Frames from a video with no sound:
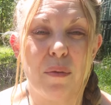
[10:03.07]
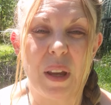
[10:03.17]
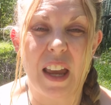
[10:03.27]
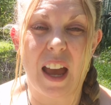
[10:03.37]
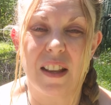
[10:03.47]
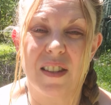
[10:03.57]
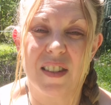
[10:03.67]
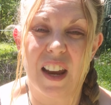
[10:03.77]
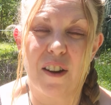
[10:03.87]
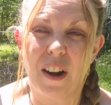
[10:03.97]
me at
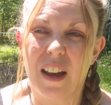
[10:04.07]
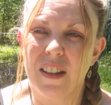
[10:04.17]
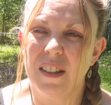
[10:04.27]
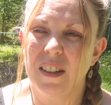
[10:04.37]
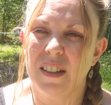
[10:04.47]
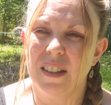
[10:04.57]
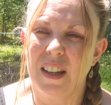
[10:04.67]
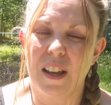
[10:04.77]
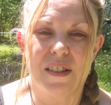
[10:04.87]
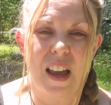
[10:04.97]
sarah,
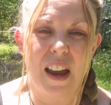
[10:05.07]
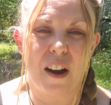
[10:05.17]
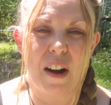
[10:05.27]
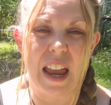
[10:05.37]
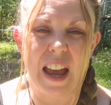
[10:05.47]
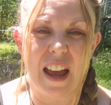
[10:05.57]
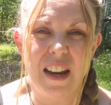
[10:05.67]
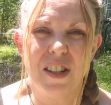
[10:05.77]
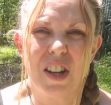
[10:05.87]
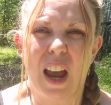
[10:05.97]

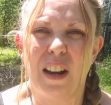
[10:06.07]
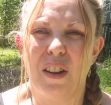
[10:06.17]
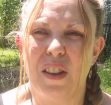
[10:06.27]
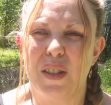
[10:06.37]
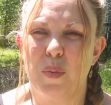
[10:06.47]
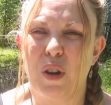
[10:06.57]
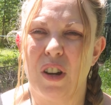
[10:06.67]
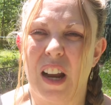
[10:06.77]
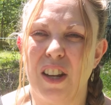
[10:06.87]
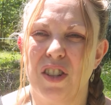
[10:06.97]
S-A-R-A-H, at
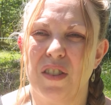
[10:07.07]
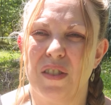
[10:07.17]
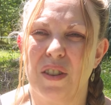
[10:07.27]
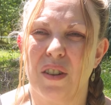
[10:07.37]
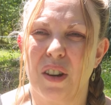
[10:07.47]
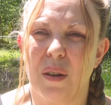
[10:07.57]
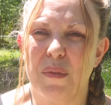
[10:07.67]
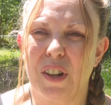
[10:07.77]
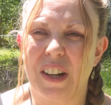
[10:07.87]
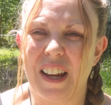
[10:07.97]

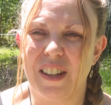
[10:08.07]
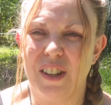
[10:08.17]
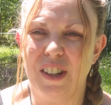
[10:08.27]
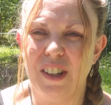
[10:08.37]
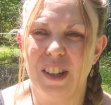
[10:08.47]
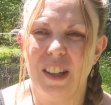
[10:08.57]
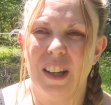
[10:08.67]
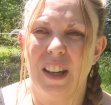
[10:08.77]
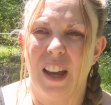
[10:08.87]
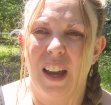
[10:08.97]
earthspiritnatures.com.au
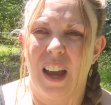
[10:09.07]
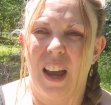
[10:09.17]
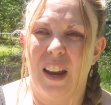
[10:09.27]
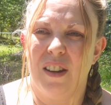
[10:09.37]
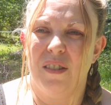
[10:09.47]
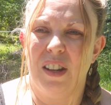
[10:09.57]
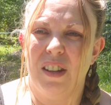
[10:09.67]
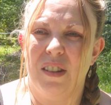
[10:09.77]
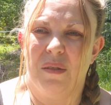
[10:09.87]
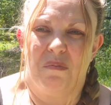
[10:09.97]
and you
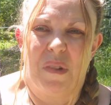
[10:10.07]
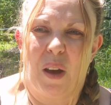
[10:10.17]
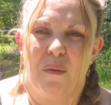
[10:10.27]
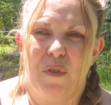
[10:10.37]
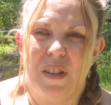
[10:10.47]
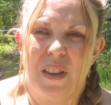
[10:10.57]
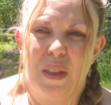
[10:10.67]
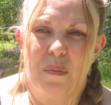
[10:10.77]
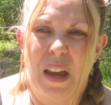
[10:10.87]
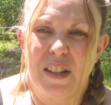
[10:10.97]
come visit the
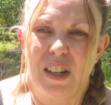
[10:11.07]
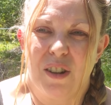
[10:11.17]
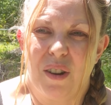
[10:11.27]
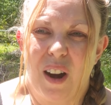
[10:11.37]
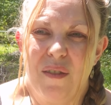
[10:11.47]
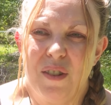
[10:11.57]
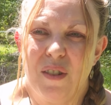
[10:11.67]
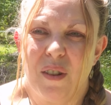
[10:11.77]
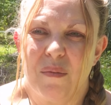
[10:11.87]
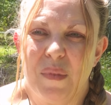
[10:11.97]
Magic Craft
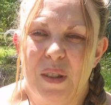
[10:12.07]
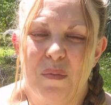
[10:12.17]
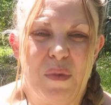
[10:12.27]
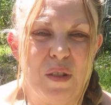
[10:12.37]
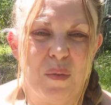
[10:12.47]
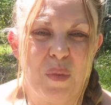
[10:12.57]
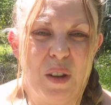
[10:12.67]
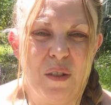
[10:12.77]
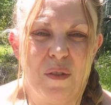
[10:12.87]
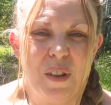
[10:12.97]
Shop. It's just
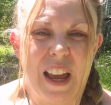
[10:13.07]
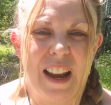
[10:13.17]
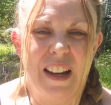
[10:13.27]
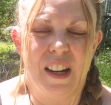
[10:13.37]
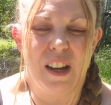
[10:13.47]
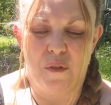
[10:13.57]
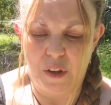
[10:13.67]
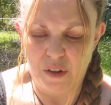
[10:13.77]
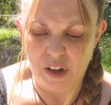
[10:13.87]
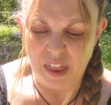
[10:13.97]
beautiful out here if
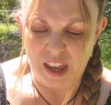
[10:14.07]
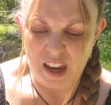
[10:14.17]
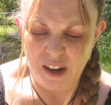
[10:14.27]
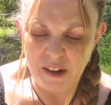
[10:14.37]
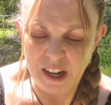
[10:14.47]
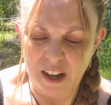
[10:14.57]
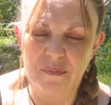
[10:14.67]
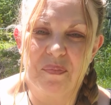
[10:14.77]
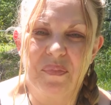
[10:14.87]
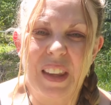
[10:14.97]
you're in the area.
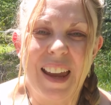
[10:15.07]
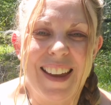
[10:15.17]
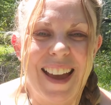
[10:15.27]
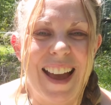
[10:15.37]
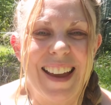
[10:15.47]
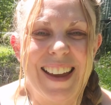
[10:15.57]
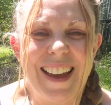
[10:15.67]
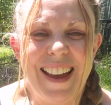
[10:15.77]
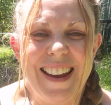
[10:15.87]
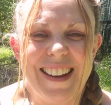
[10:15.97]

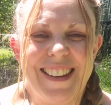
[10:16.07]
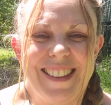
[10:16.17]
Okay,